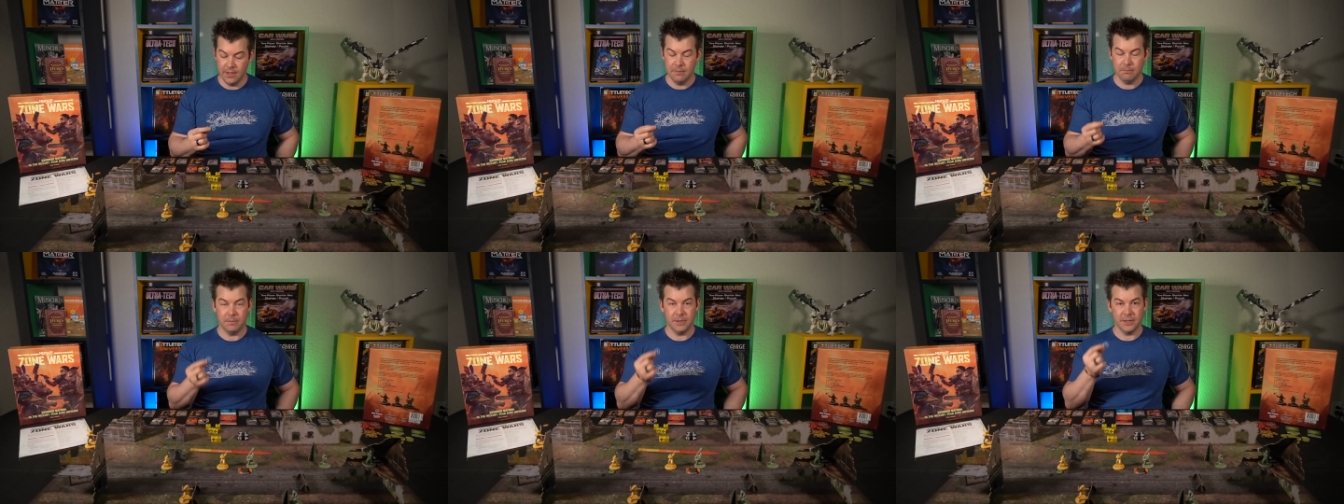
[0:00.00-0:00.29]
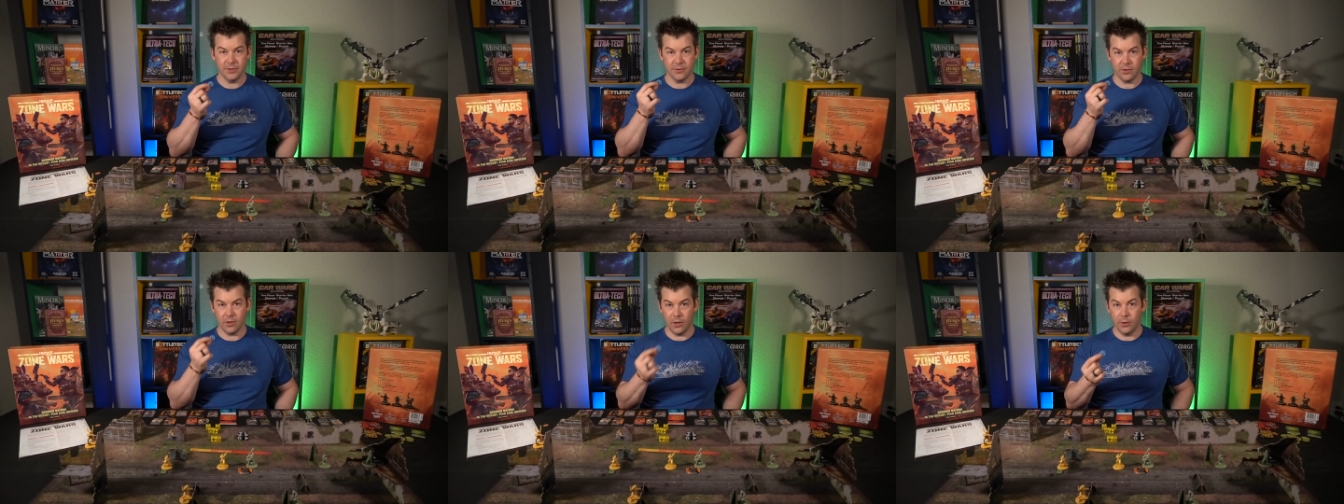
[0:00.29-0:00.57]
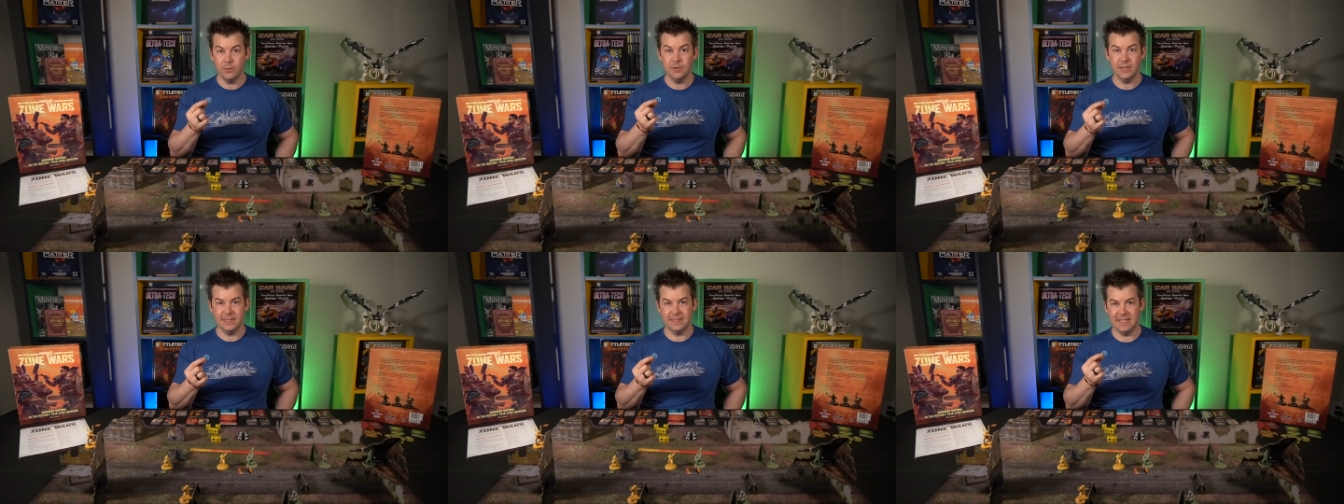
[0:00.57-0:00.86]
But there are
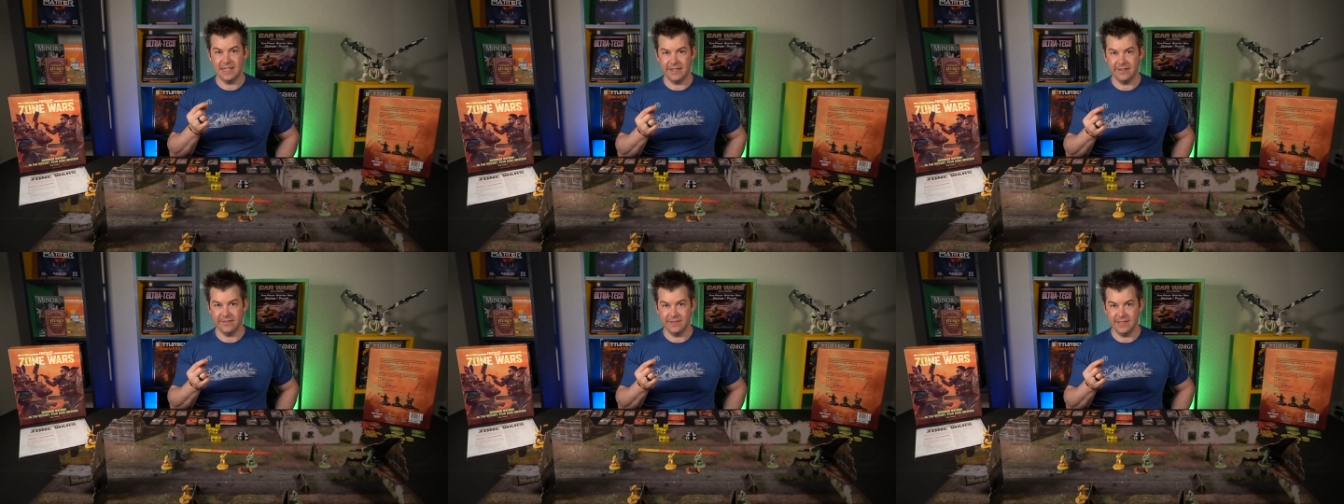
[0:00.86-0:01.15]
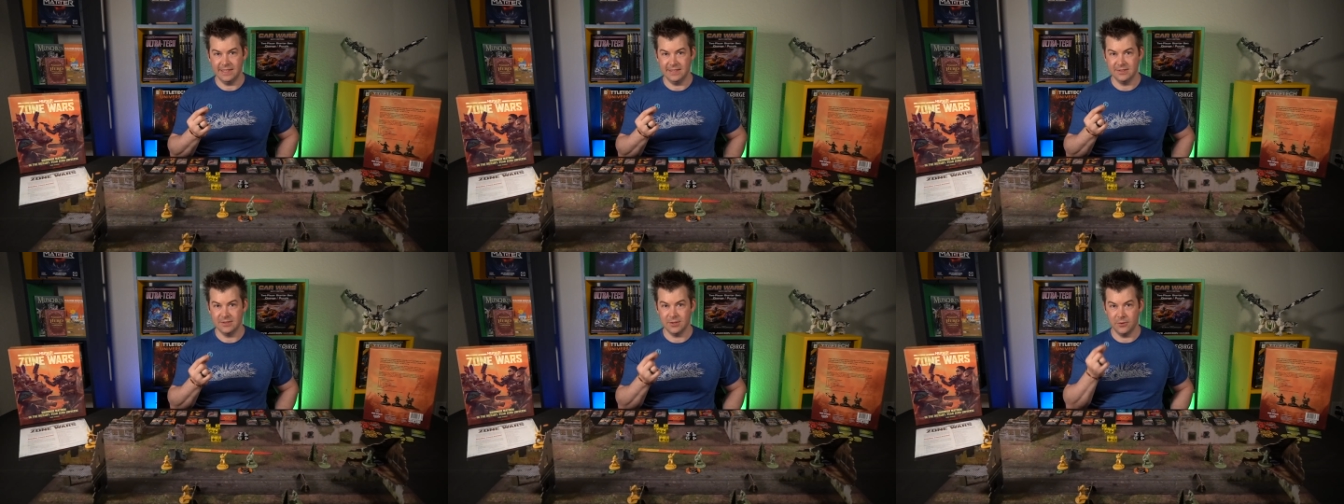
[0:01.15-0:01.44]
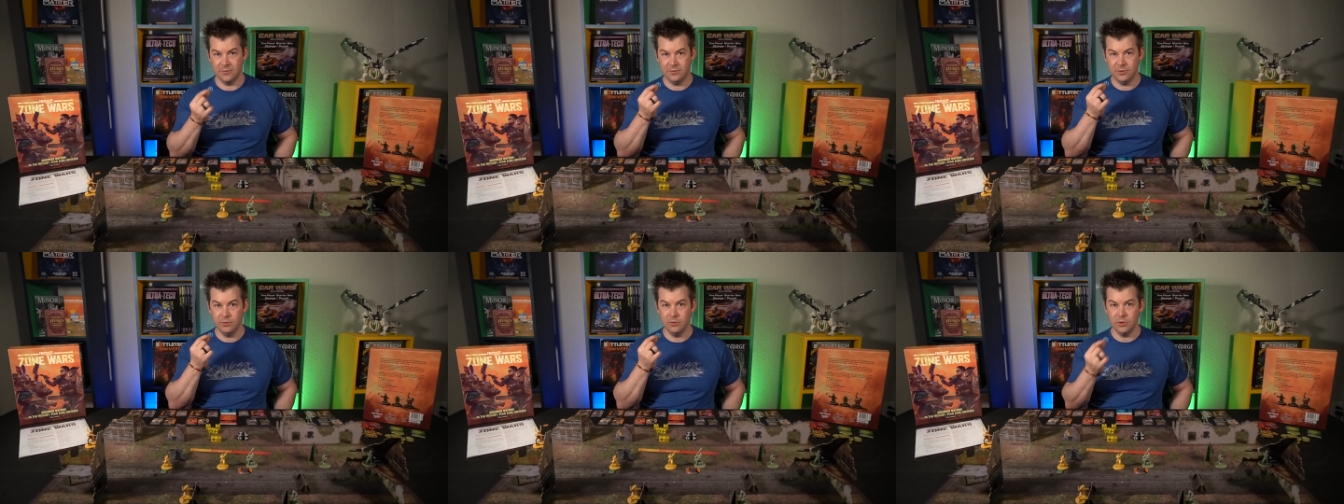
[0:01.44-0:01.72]
only 10 of these. So
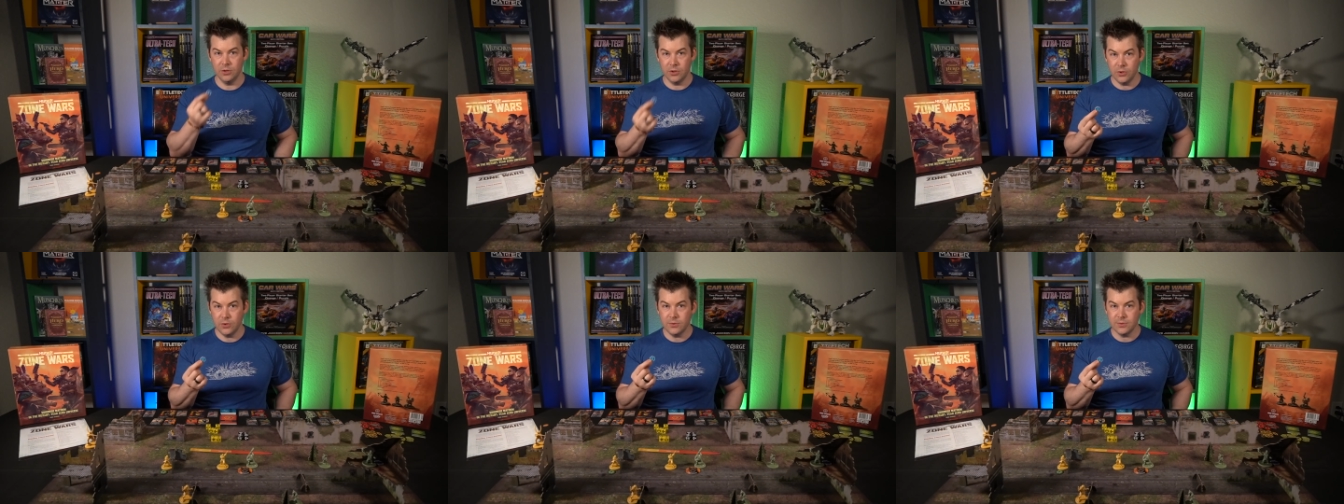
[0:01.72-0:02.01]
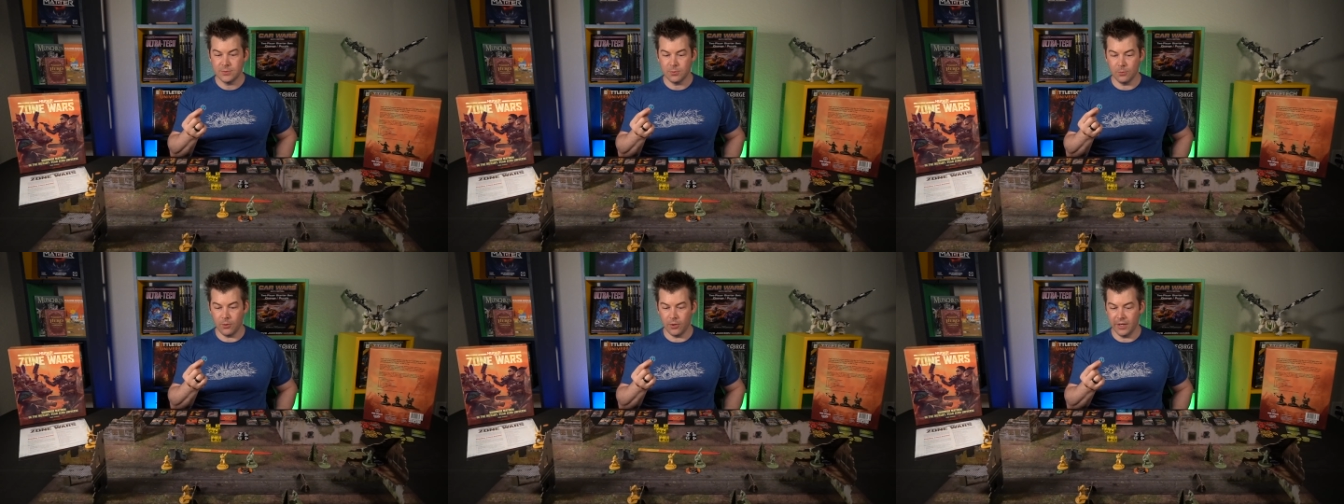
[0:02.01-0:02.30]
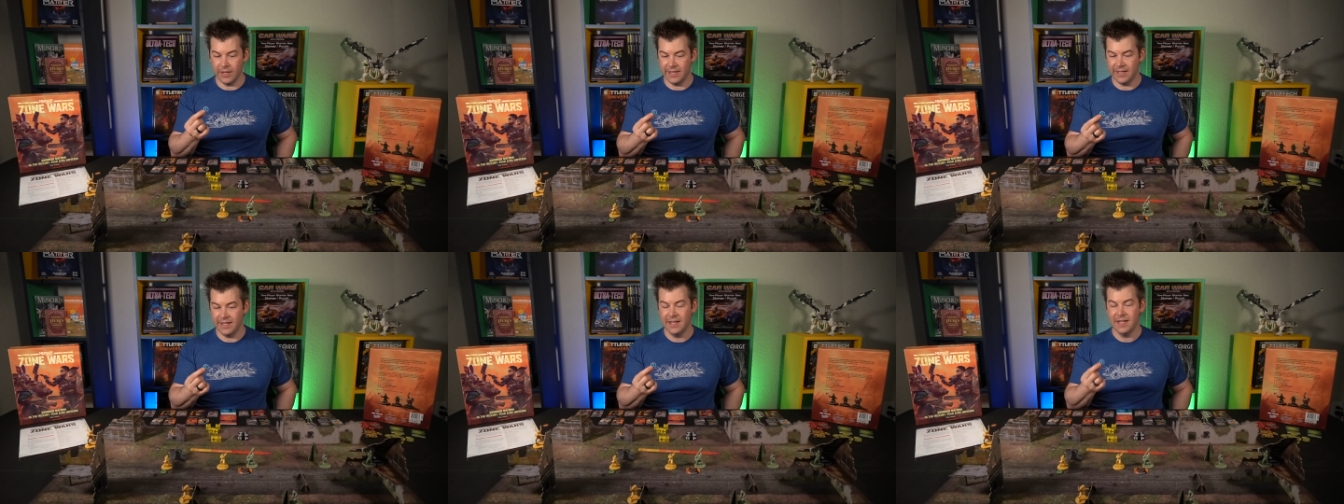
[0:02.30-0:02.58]
if you lose
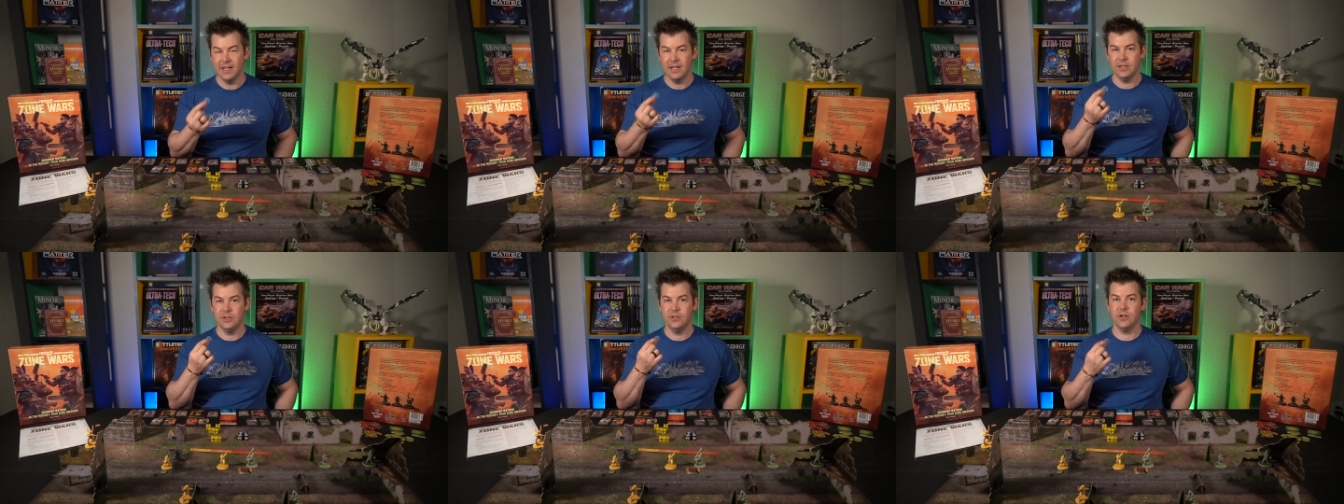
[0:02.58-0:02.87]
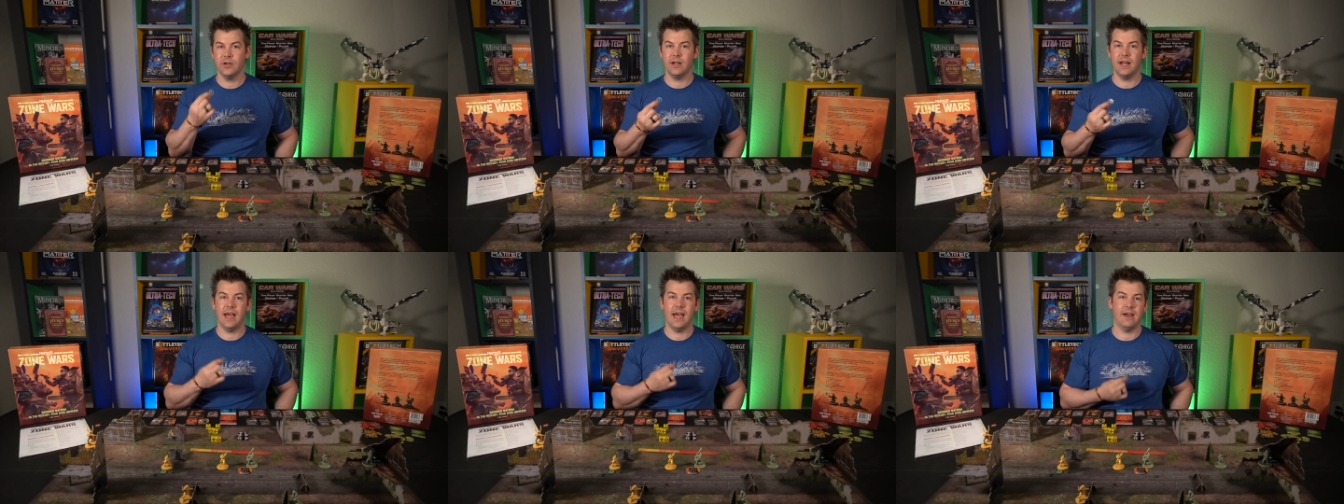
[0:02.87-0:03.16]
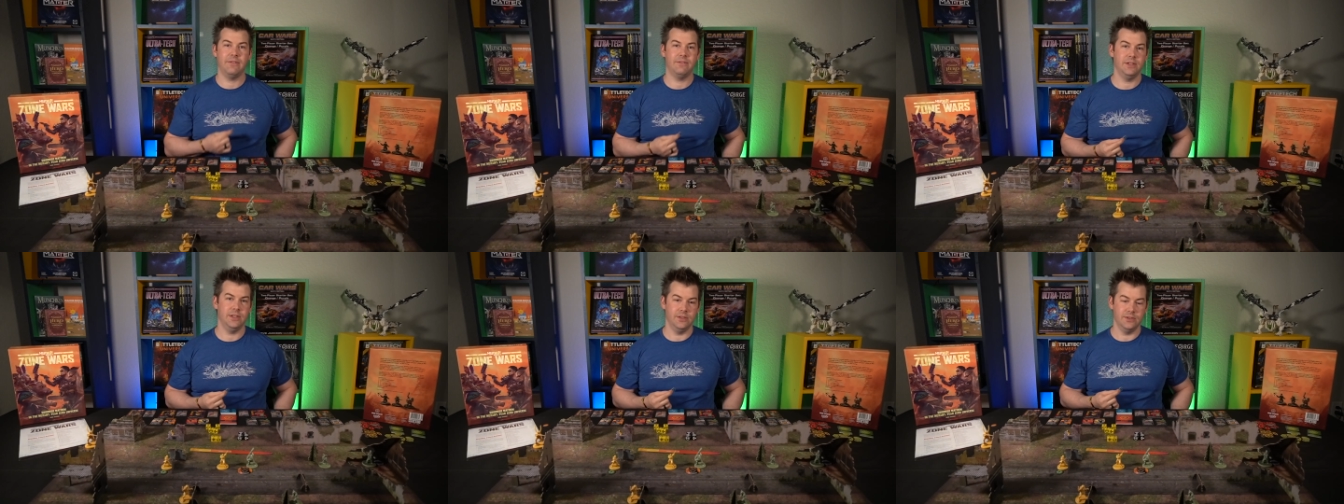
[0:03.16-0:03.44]
one, you're going to
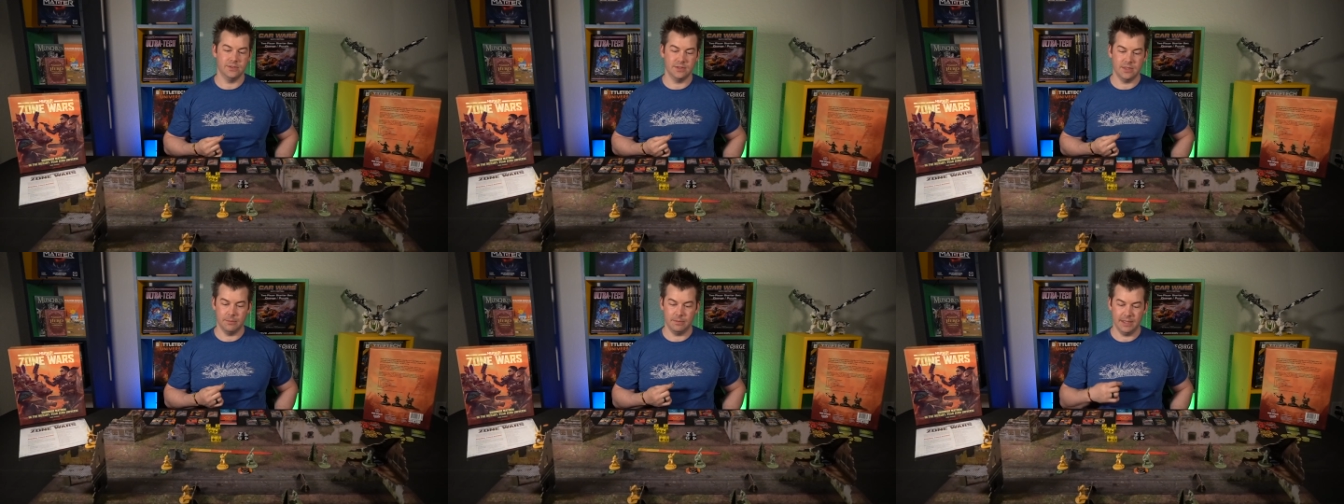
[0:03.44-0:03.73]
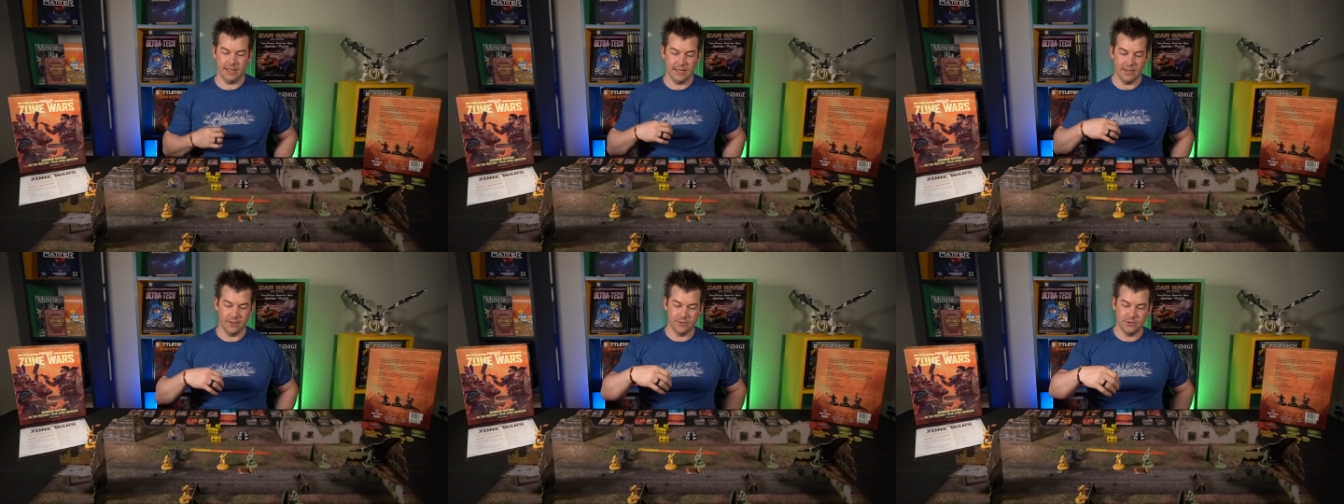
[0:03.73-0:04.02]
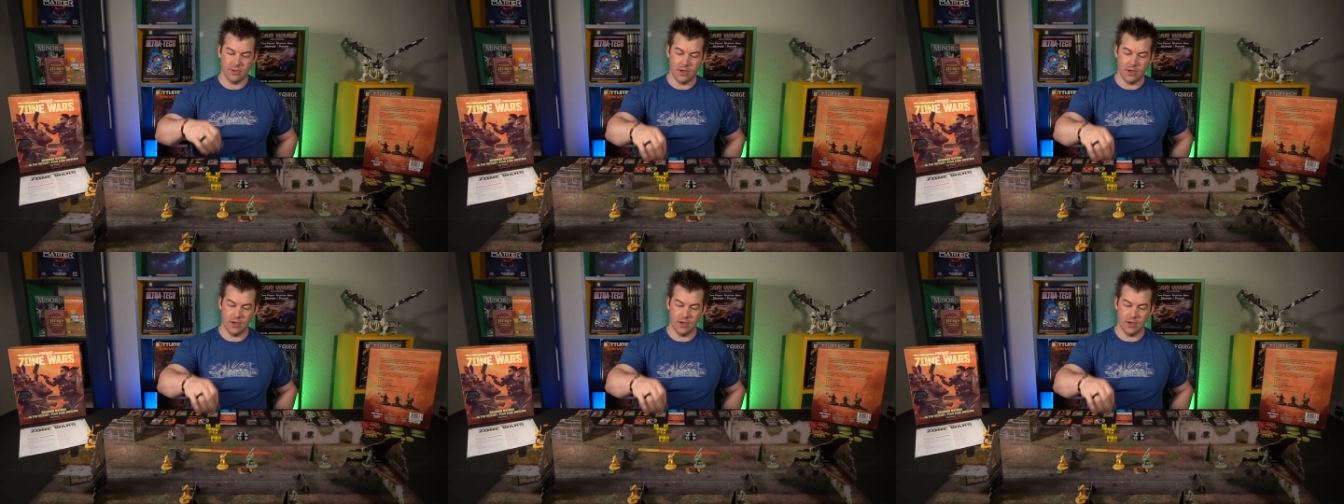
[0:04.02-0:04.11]
have to use something else.